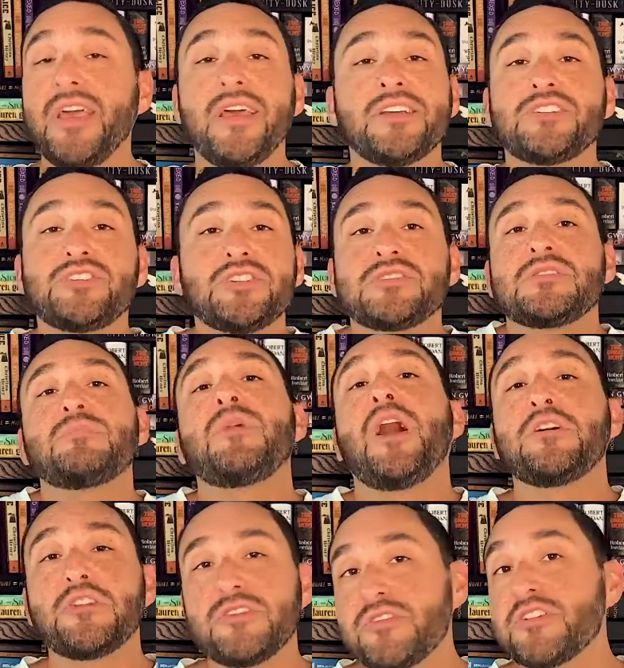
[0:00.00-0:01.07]
It's just a
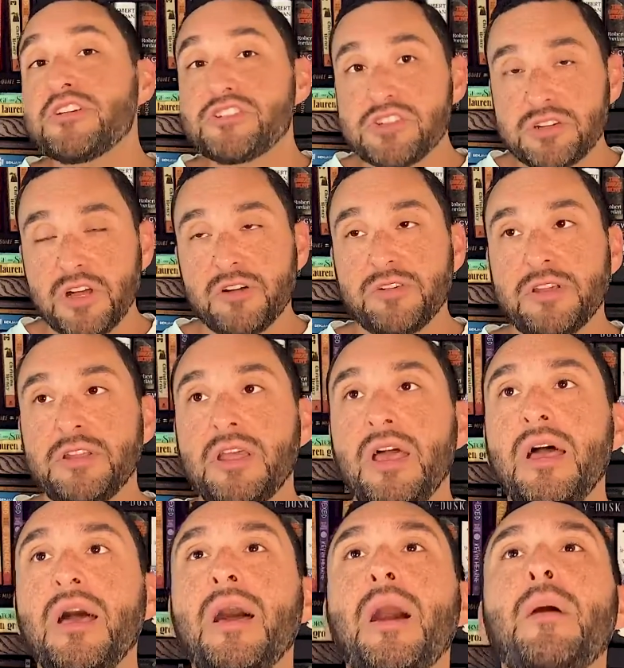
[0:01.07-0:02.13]
modern version of it.
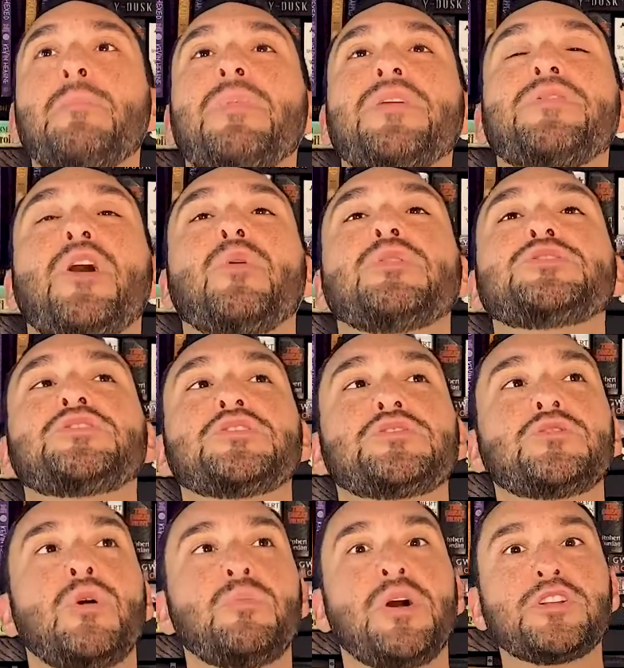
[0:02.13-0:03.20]
But there was just
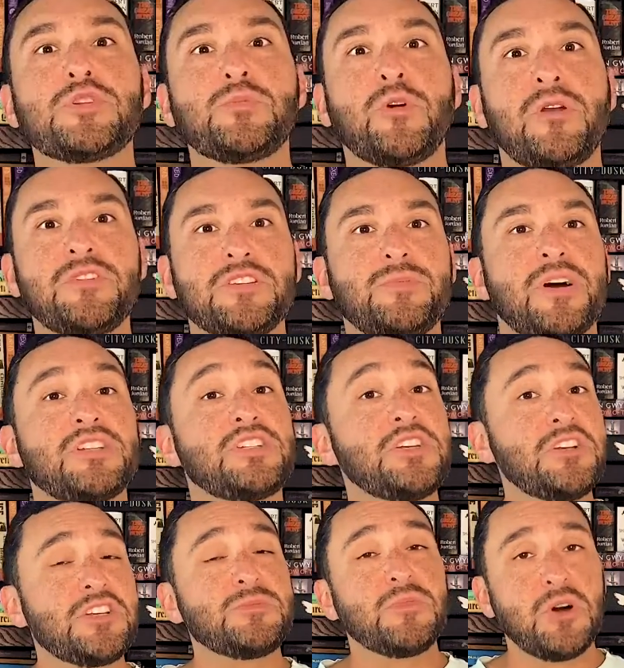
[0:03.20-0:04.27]
so much more of this
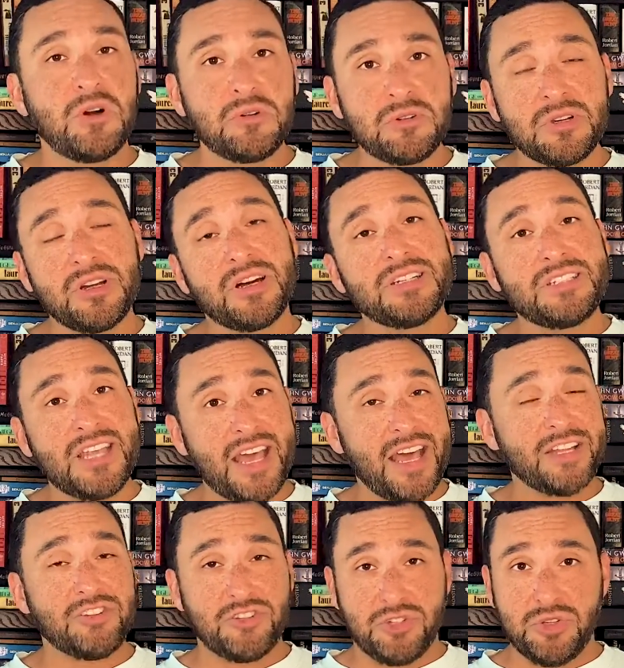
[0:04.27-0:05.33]
machismo
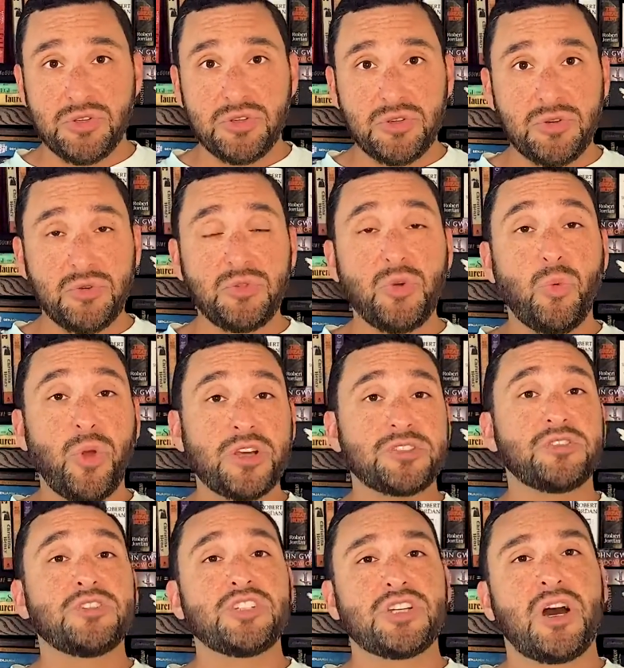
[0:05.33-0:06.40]
attached to the
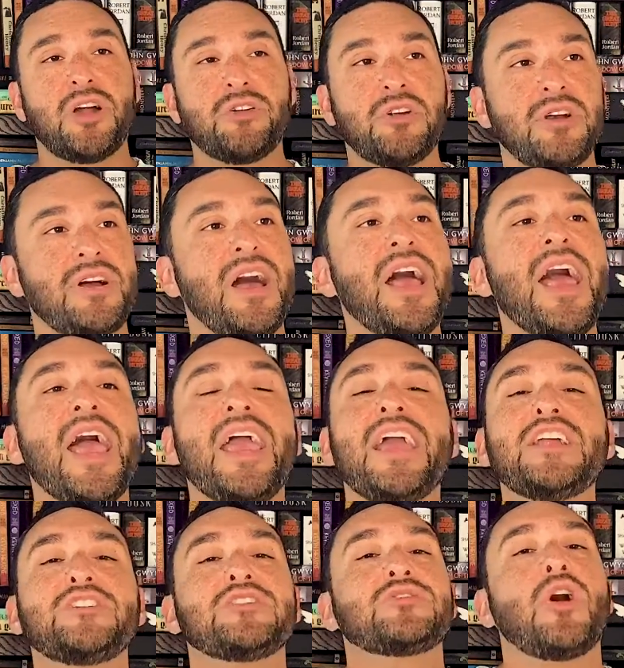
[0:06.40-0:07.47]
Western genre.
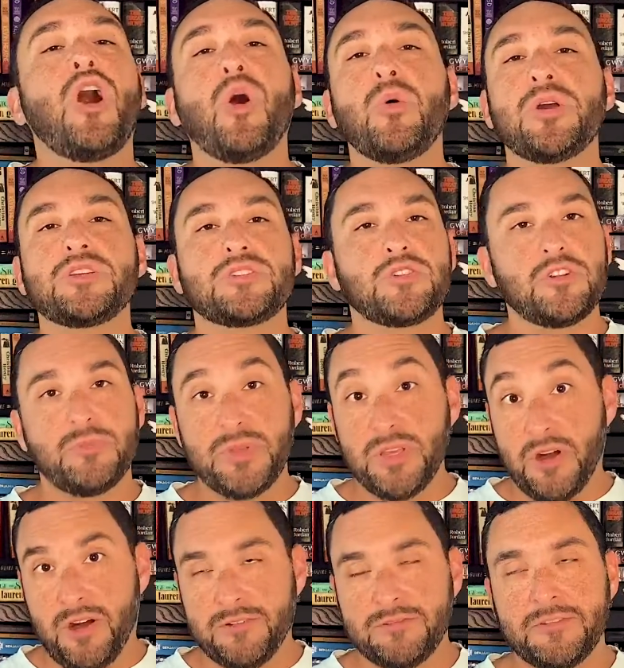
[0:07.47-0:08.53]
It just always turned me
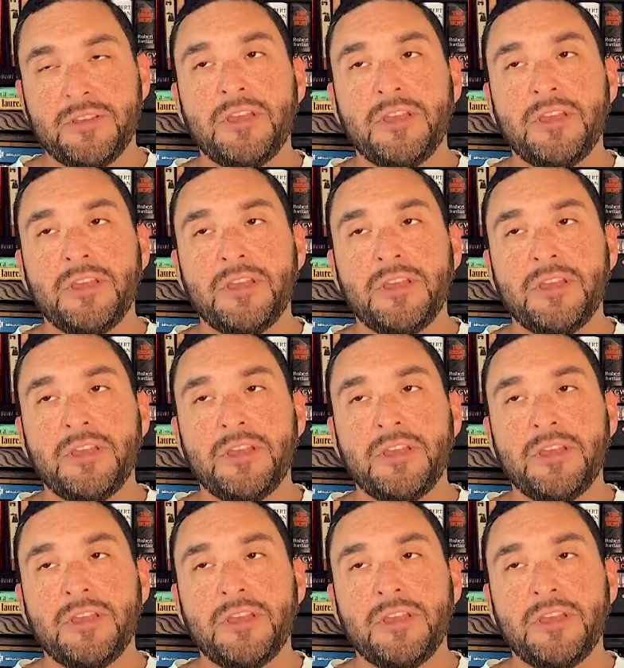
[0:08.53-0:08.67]
off.